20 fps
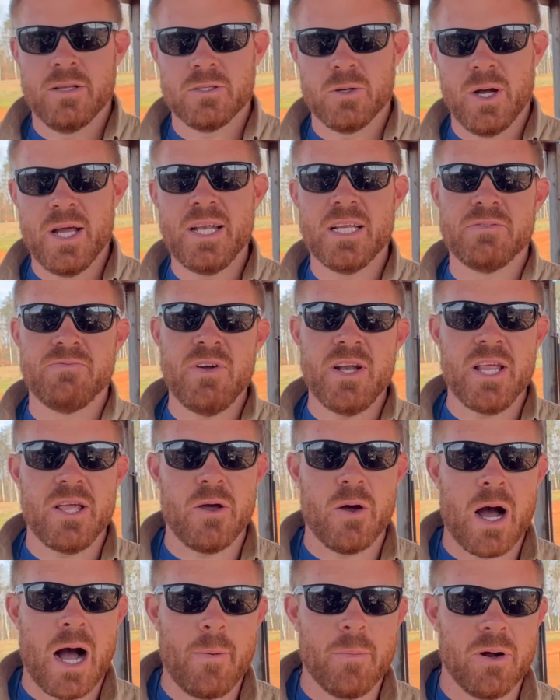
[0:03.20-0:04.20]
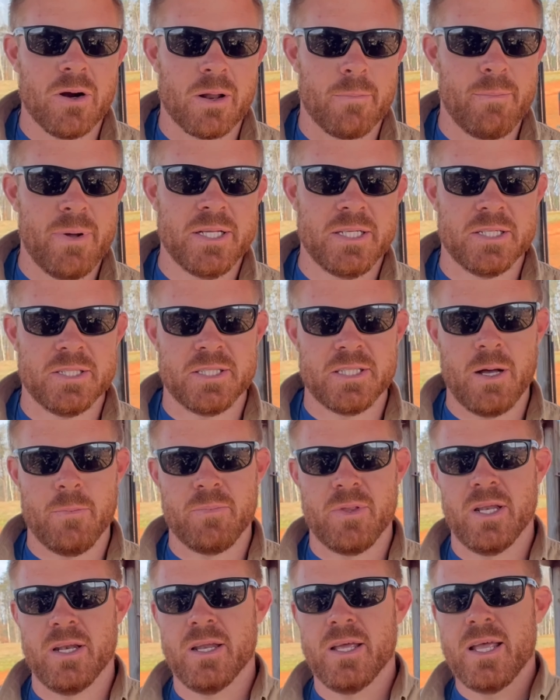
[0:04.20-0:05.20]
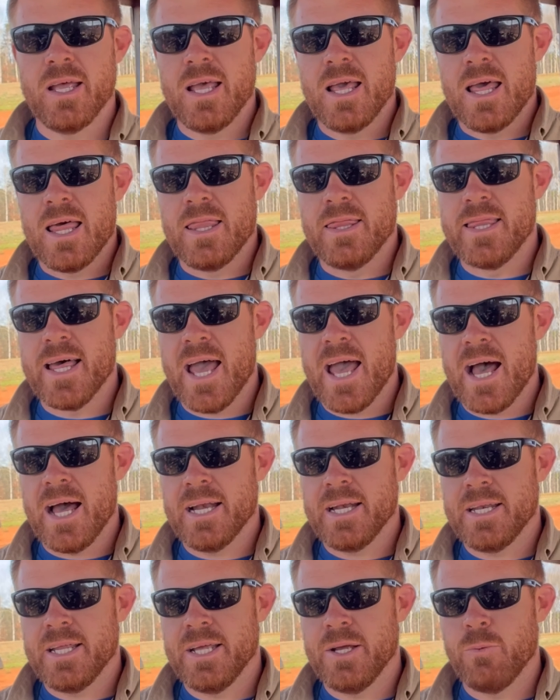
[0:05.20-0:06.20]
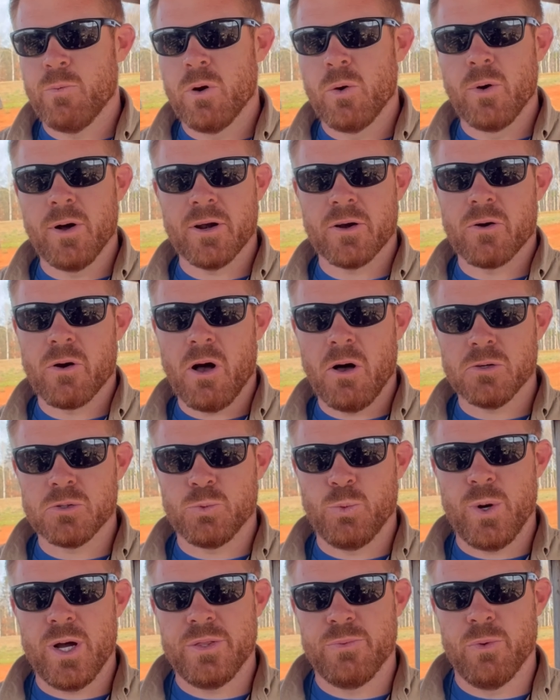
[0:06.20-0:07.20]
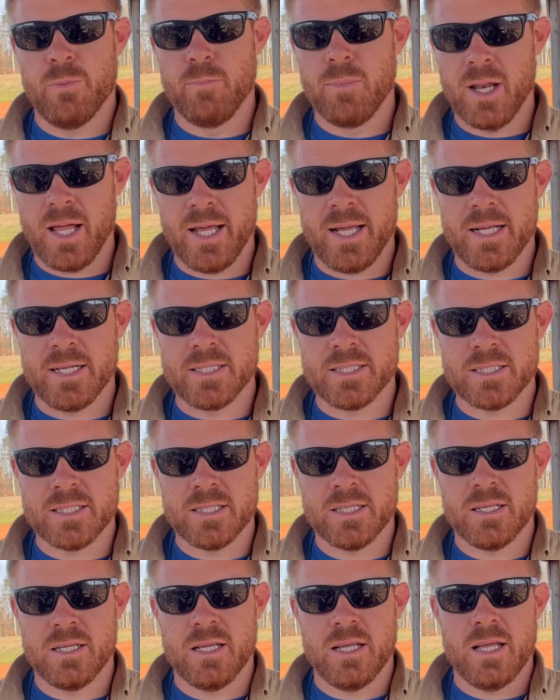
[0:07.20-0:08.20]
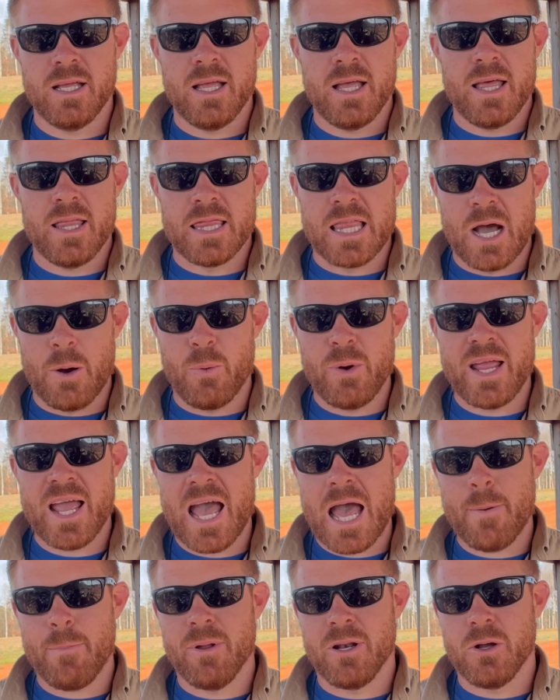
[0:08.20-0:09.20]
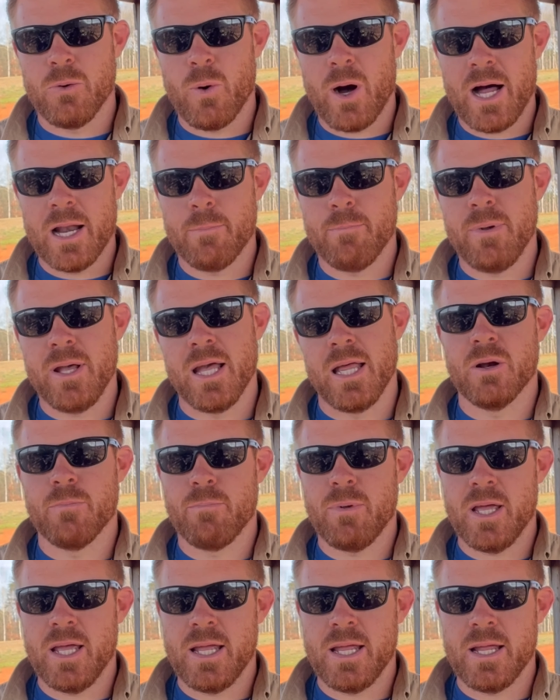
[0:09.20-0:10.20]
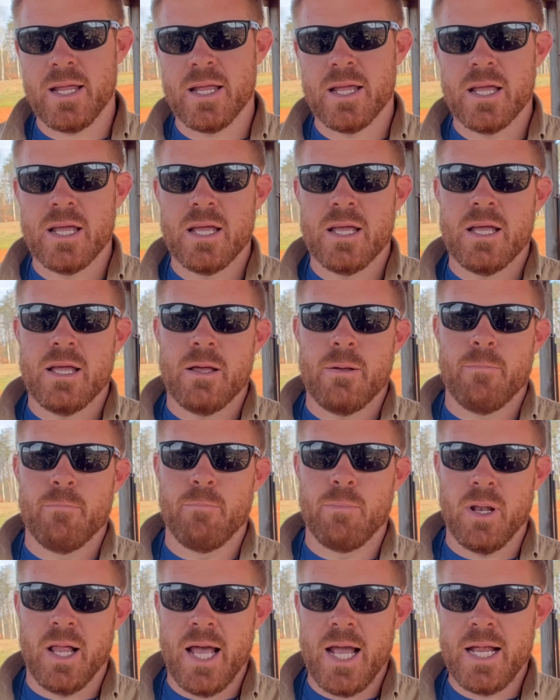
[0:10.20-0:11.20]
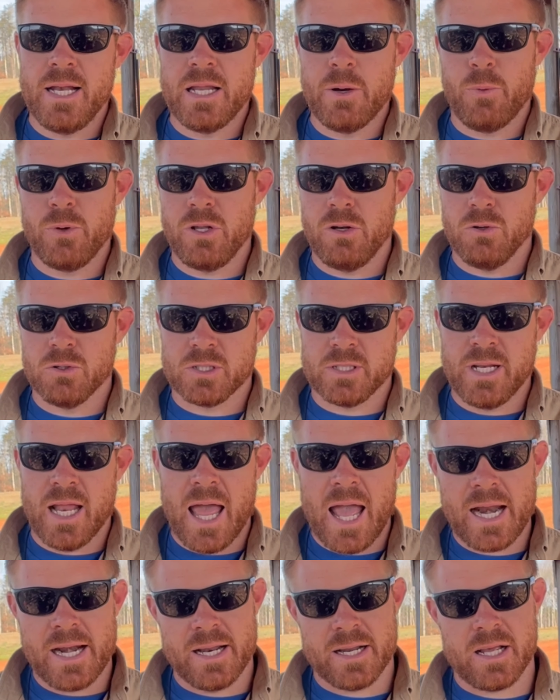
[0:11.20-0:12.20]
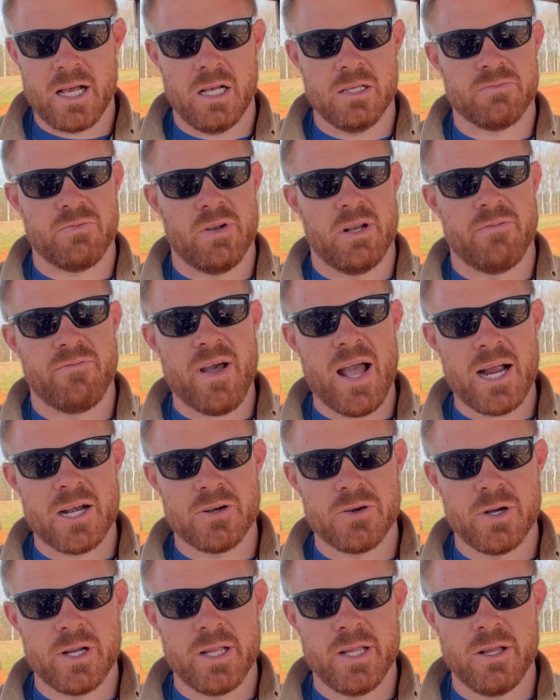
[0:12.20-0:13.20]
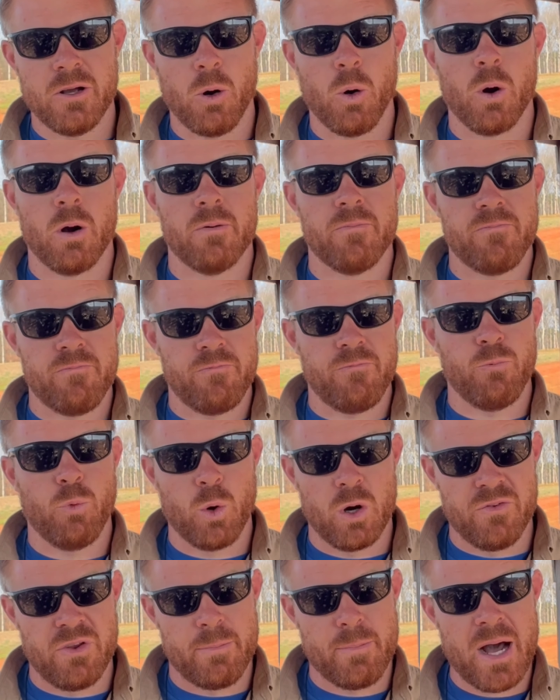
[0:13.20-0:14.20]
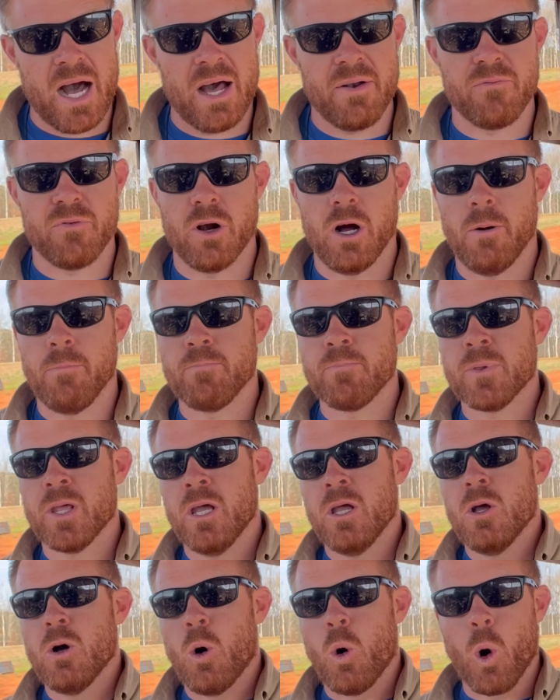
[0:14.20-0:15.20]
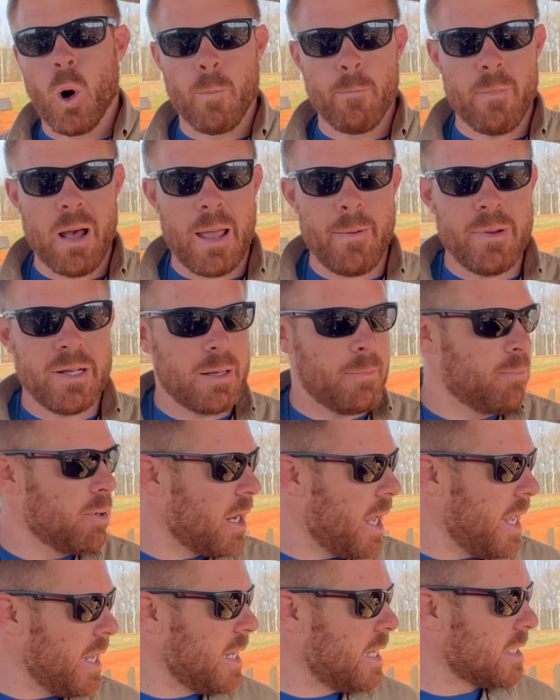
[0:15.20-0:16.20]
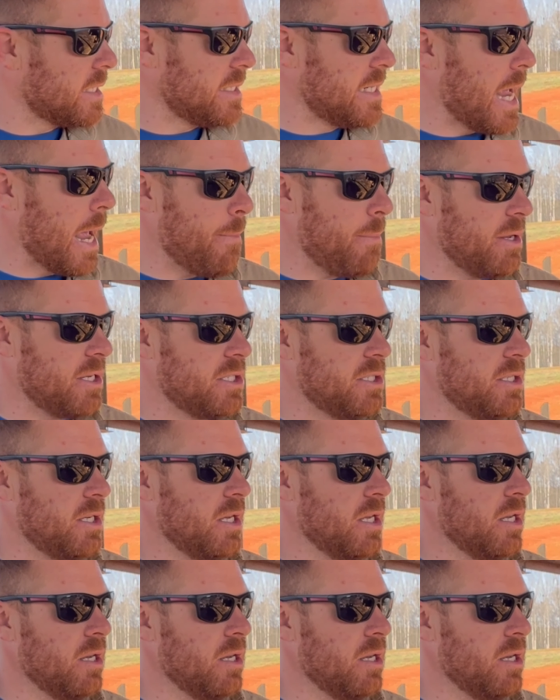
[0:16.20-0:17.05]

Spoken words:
So in this video, I'm going to mention something that we run across with blades that we happen quite a bit. Be blade that with a little snag that comes from the factory or wherever you buy it from, or maybe a blade gets damaged